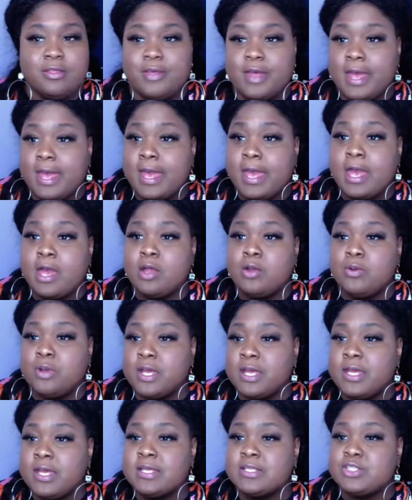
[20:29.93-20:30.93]

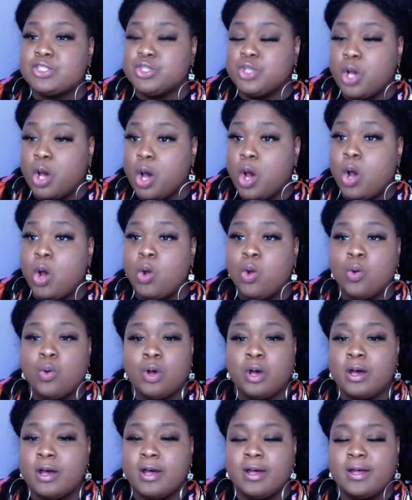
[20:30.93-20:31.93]
There is no
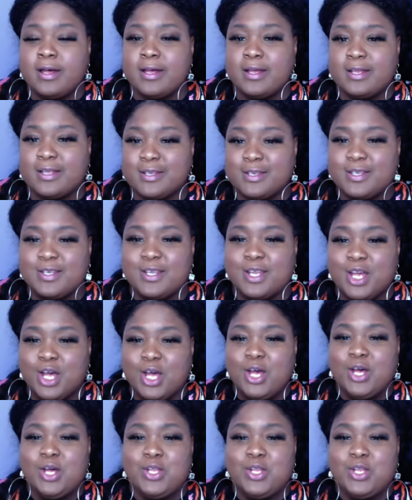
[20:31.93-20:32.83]
one,